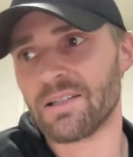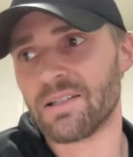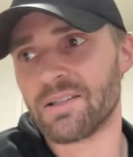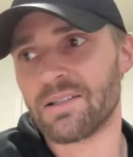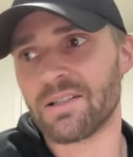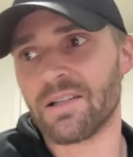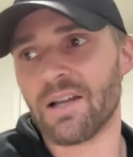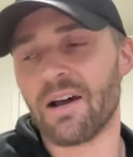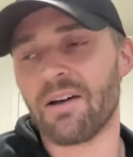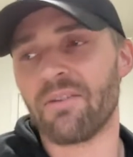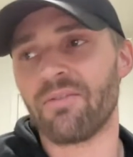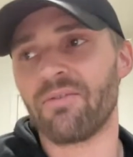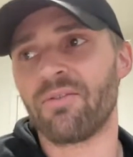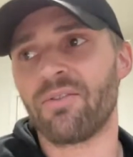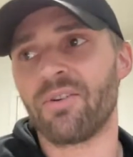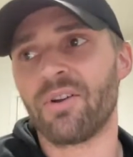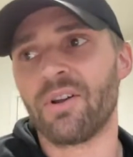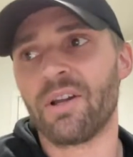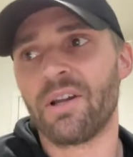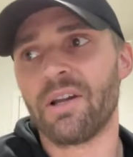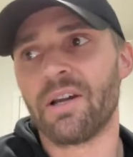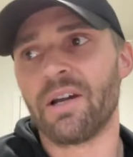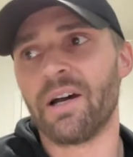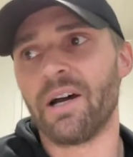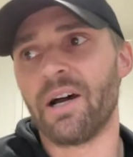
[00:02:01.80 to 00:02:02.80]
and stuff
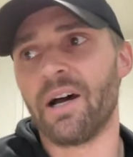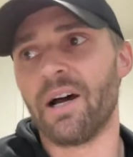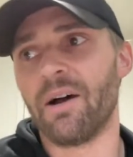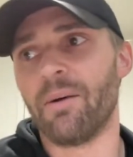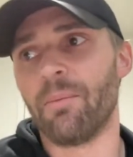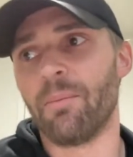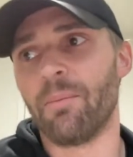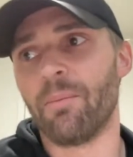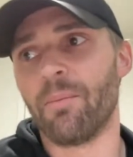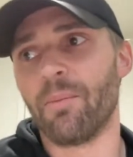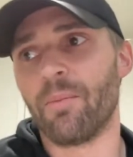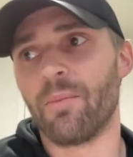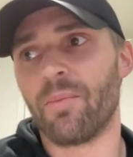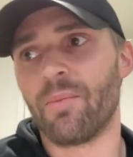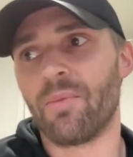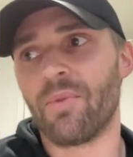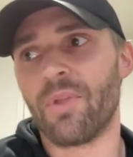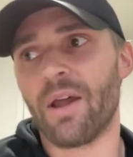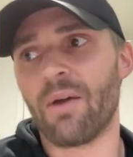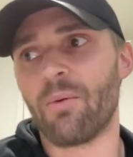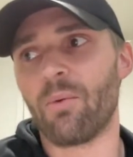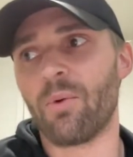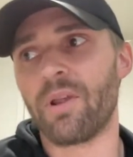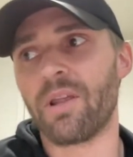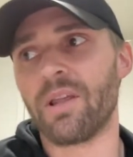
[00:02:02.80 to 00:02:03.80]

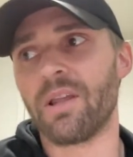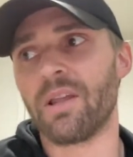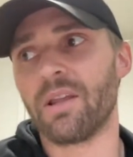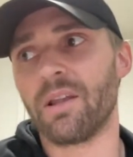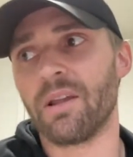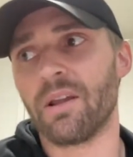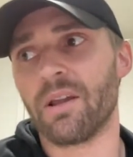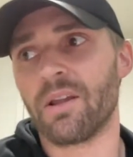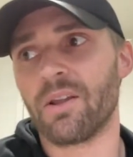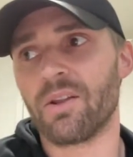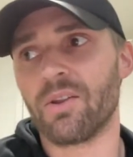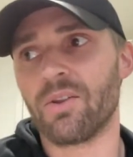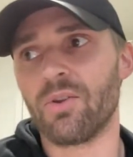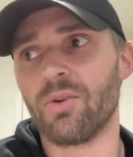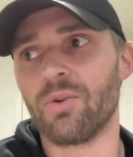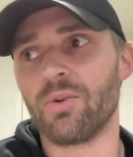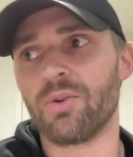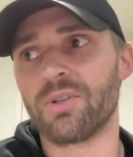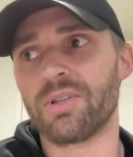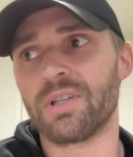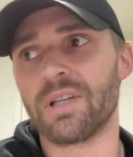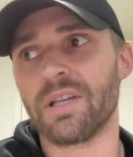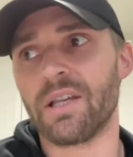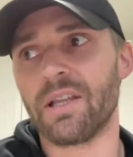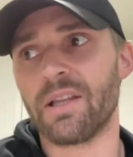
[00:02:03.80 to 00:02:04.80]
that we
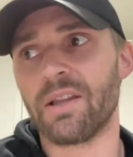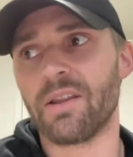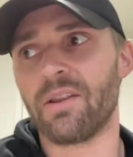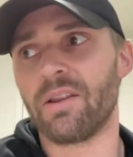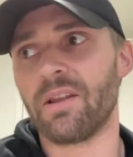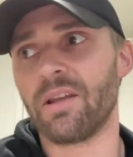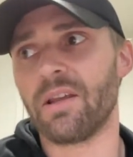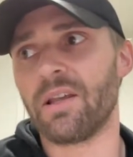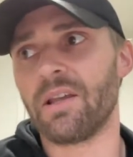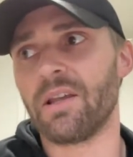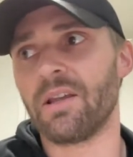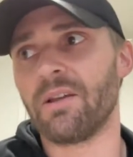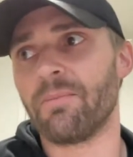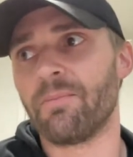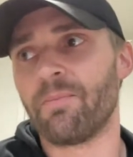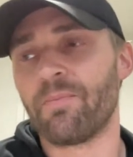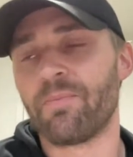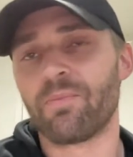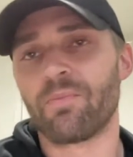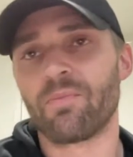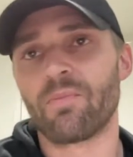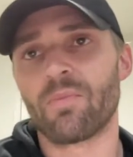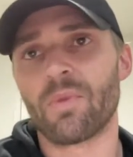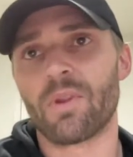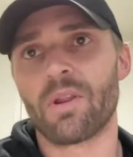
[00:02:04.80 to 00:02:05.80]
use in the
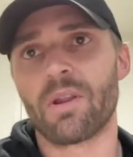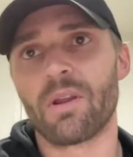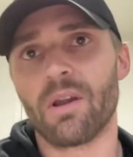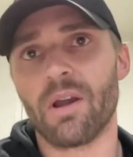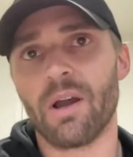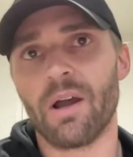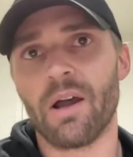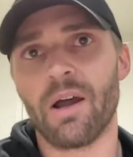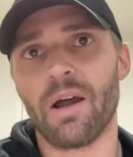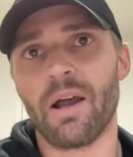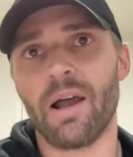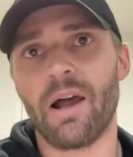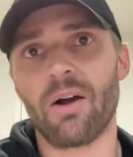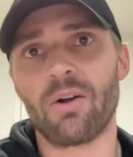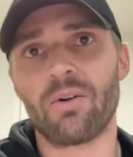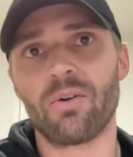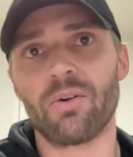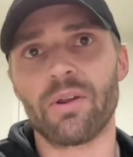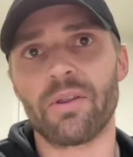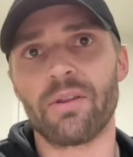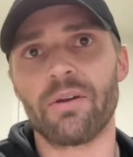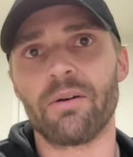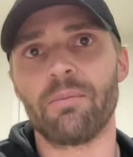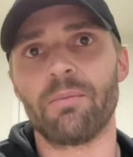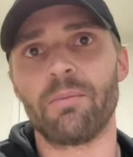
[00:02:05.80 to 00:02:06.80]

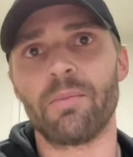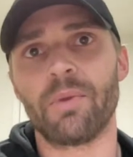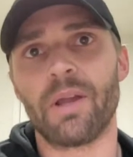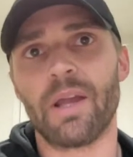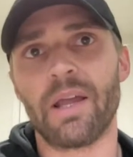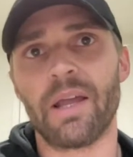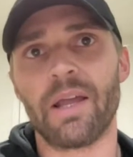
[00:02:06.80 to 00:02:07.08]
algorithm.